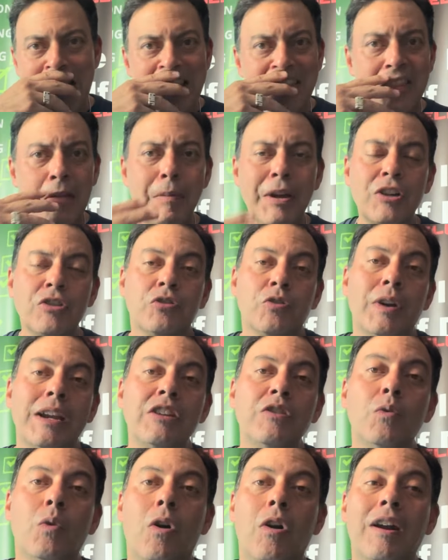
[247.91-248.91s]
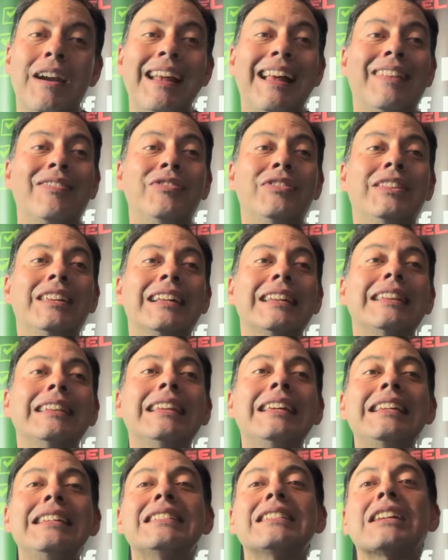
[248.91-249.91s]
The better trained you are, the
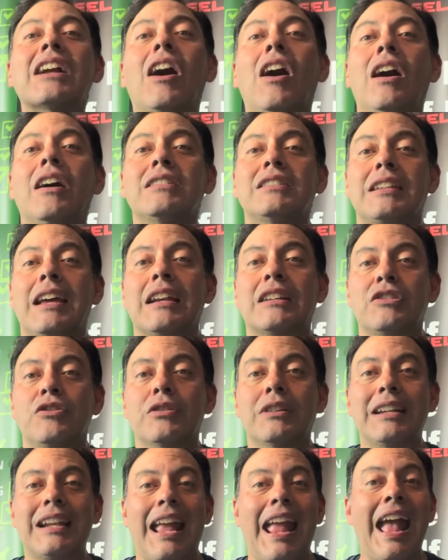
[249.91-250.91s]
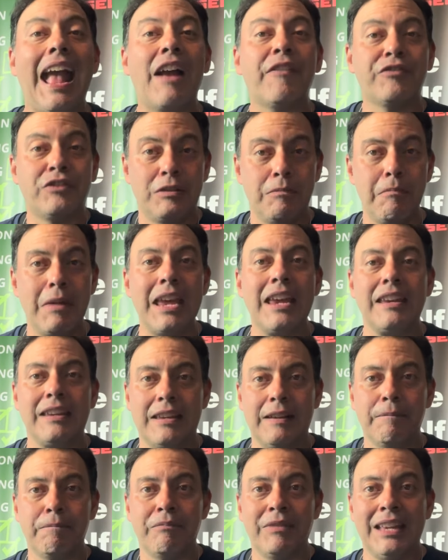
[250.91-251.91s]
least contact you're going to have to make